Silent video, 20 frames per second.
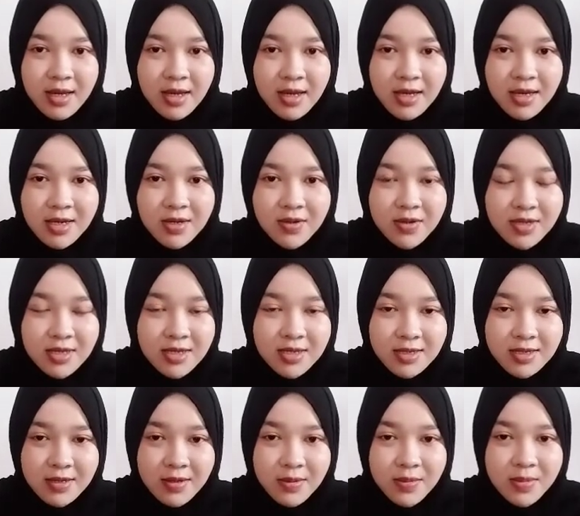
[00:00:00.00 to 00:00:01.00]

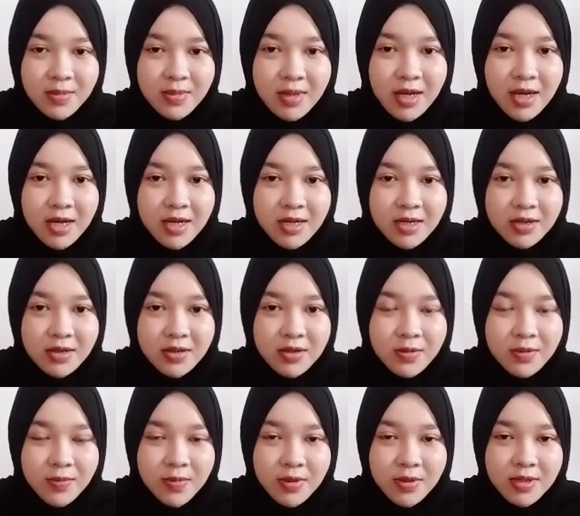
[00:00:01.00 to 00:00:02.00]
Ecosystems are
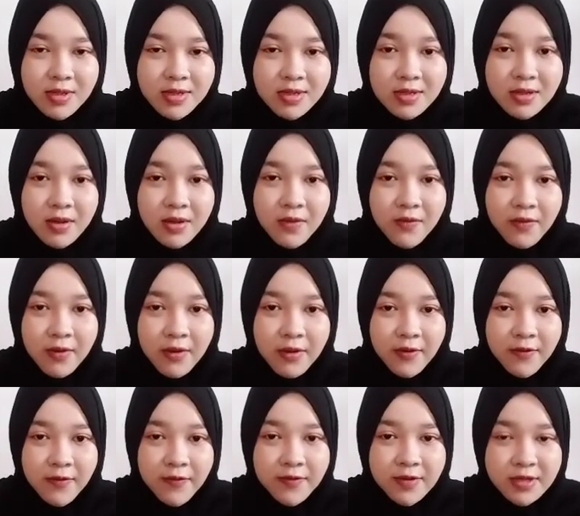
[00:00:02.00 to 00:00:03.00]
composed of
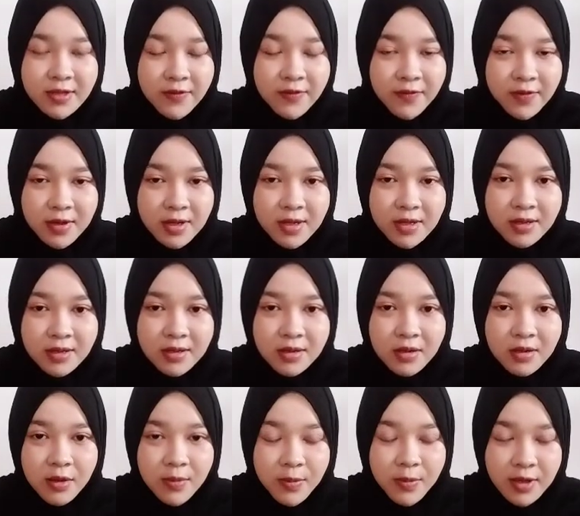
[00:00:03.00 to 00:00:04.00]
several
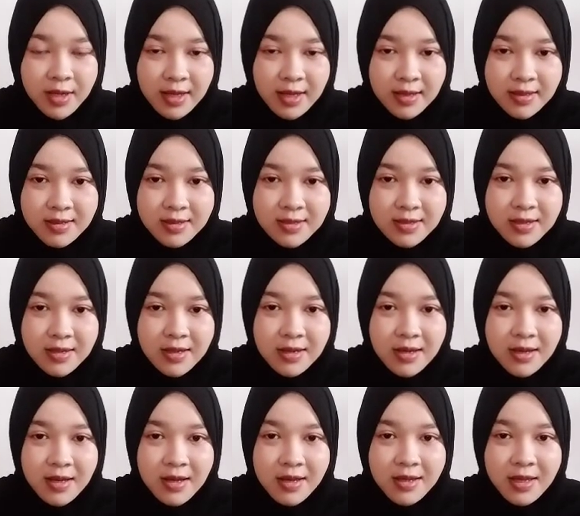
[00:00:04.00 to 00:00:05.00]
components,
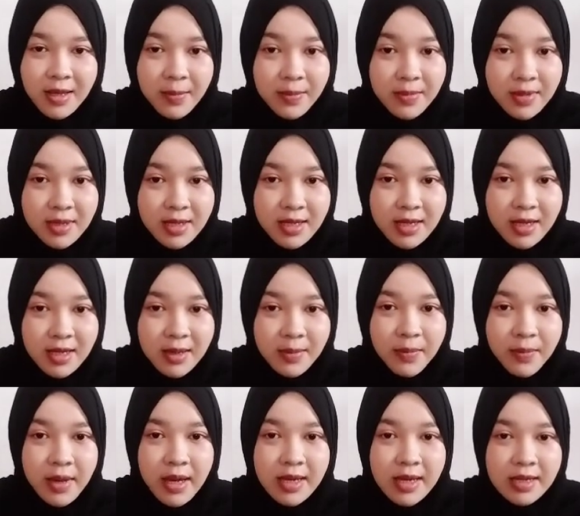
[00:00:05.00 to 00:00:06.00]
namely
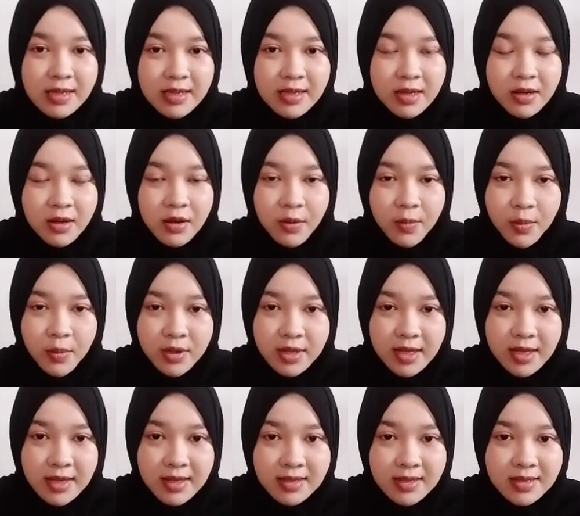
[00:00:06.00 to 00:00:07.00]
biotic
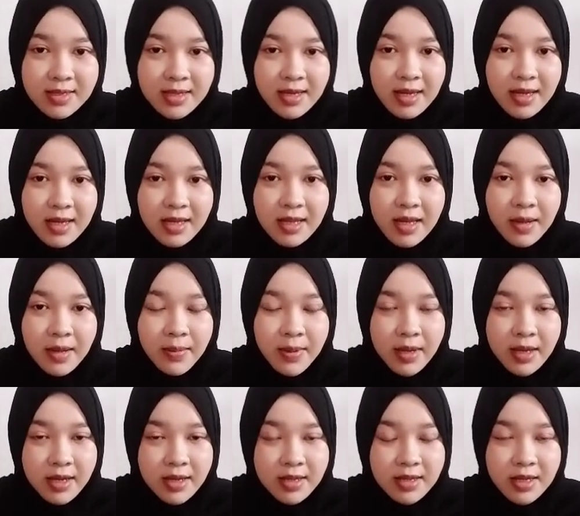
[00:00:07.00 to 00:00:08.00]
components and
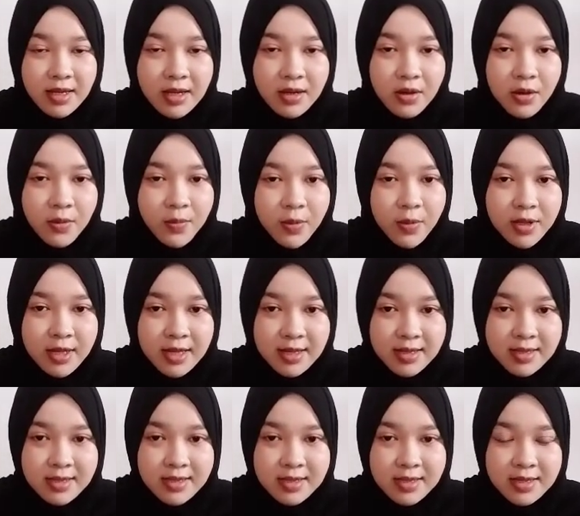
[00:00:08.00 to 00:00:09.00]
abiotic
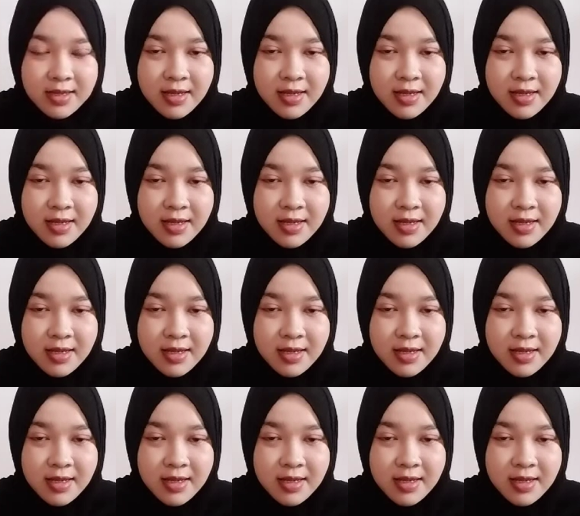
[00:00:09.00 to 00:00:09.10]
components.